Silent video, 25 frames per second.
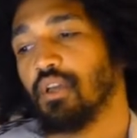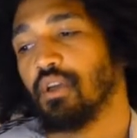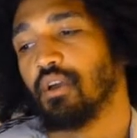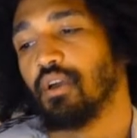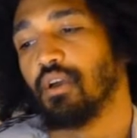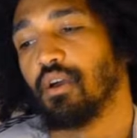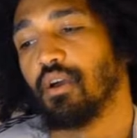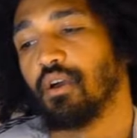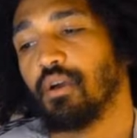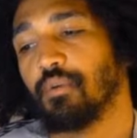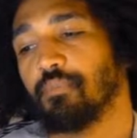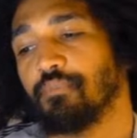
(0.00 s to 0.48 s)

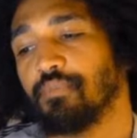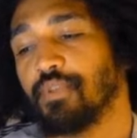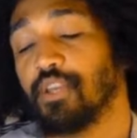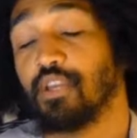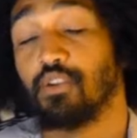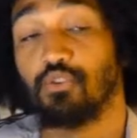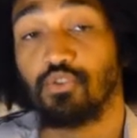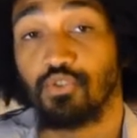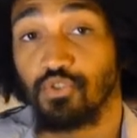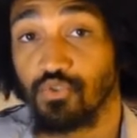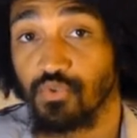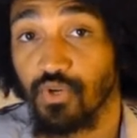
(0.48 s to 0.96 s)
um,
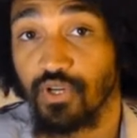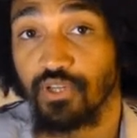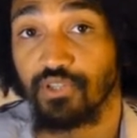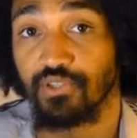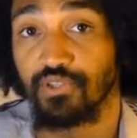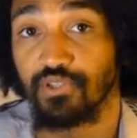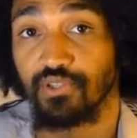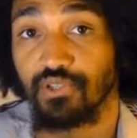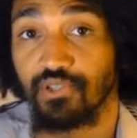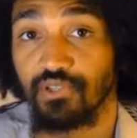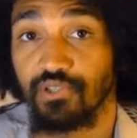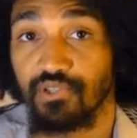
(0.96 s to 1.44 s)

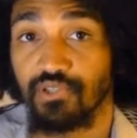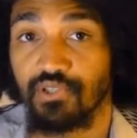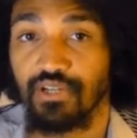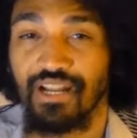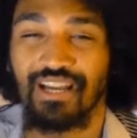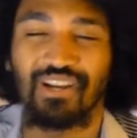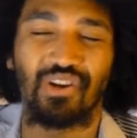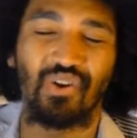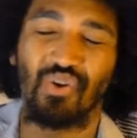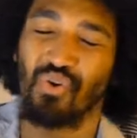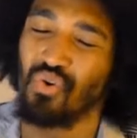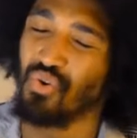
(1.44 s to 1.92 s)
Illustrator,
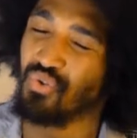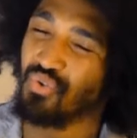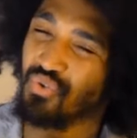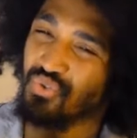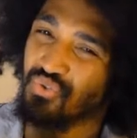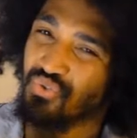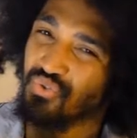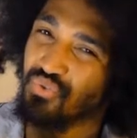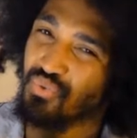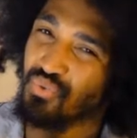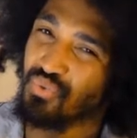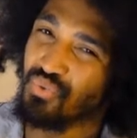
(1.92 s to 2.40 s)
like all the
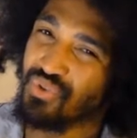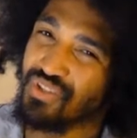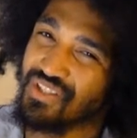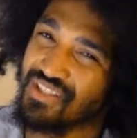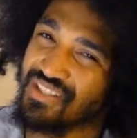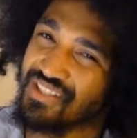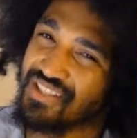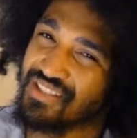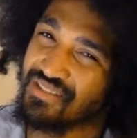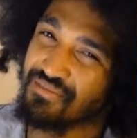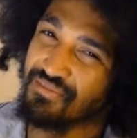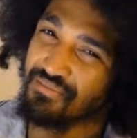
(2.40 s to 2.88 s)

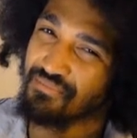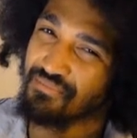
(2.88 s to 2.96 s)
2D